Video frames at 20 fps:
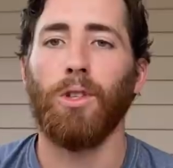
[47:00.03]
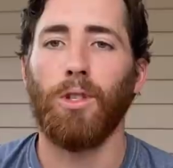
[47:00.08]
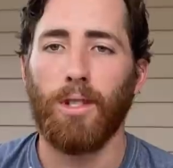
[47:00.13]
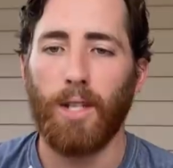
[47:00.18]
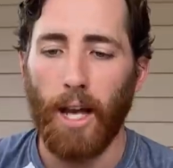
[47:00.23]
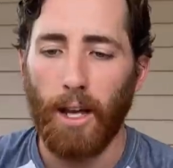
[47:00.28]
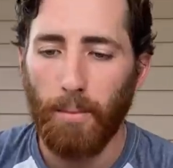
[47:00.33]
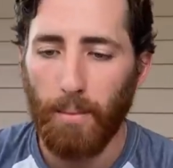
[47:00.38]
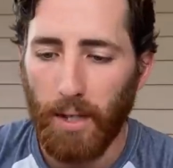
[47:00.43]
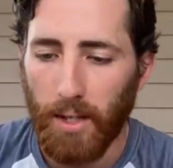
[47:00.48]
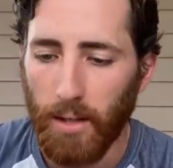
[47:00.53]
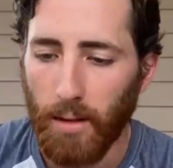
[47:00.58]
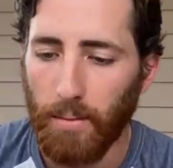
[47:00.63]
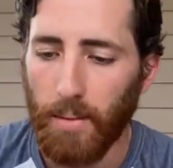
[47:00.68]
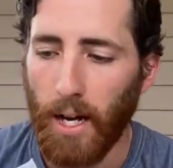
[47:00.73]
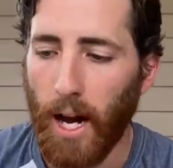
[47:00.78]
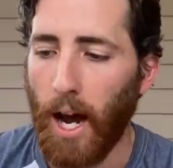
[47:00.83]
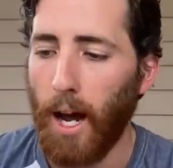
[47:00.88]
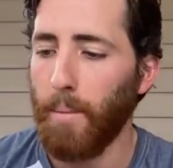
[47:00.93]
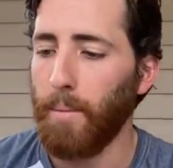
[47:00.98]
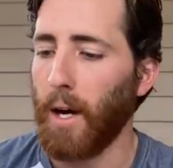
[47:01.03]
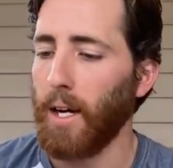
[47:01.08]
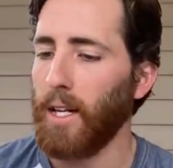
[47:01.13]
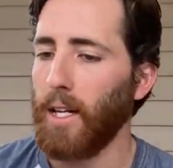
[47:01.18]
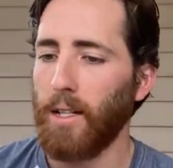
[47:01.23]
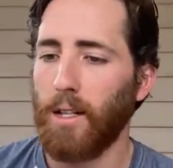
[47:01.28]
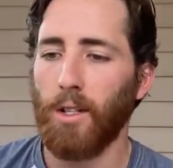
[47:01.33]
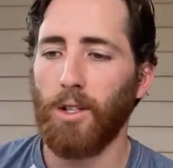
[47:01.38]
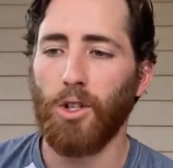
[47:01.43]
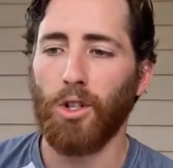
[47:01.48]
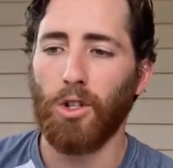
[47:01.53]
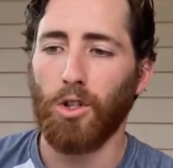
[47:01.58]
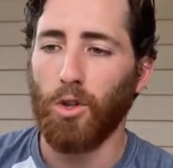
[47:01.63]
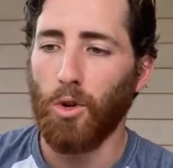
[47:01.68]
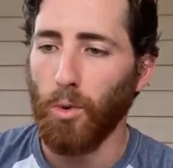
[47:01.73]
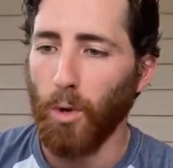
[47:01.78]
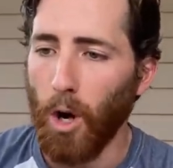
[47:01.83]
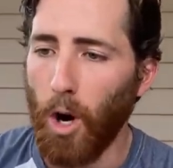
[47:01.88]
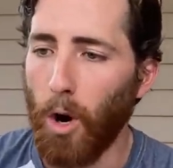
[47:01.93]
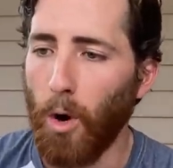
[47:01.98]
just take me some time. I need to just
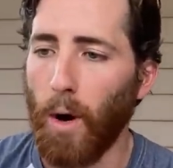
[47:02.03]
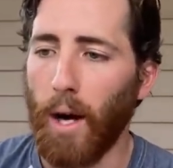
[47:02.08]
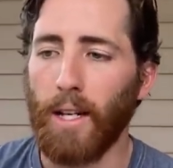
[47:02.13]
grow.